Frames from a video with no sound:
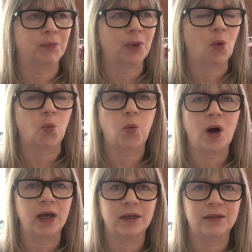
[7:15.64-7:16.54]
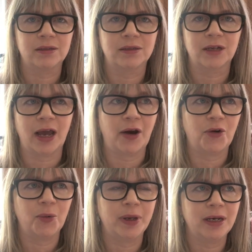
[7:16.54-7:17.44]
a wild
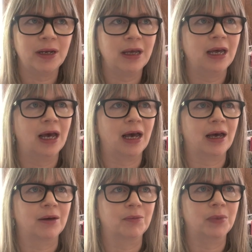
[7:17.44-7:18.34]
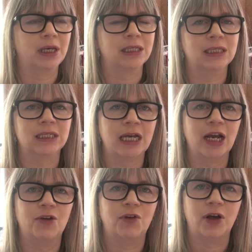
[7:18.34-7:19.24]
heroine. It's a
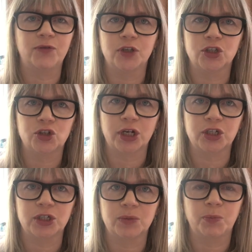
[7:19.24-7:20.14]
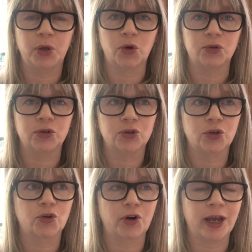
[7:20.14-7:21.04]
tale of love that stretches beyond
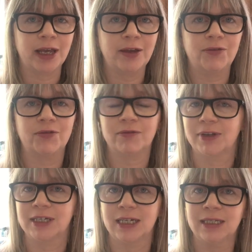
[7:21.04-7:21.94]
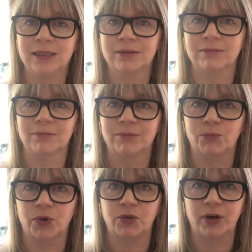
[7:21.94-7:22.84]
the grave. It is
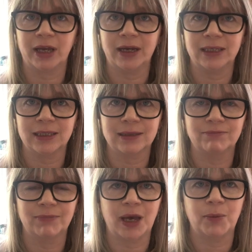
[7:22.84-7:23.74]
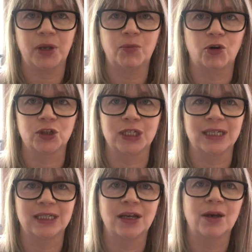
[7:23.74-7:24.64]
Wuthering Heights, Emily
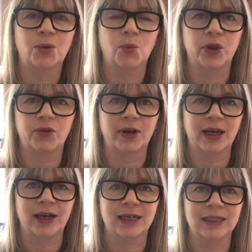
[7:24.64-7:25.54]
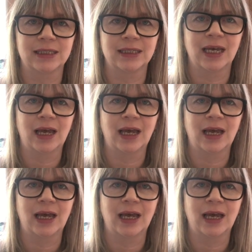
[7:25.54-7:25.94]
Bronte's Wuthering Heights.